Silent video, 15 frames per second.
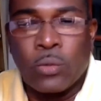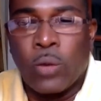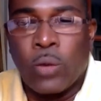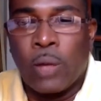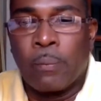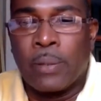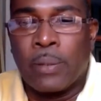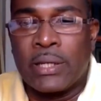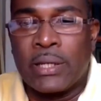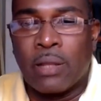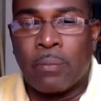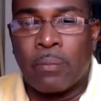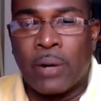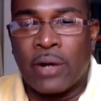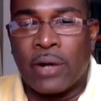one political
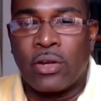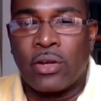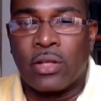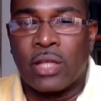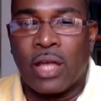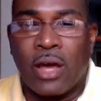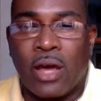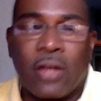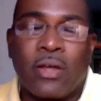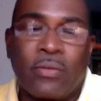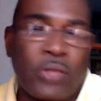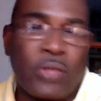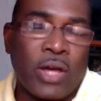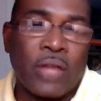party or the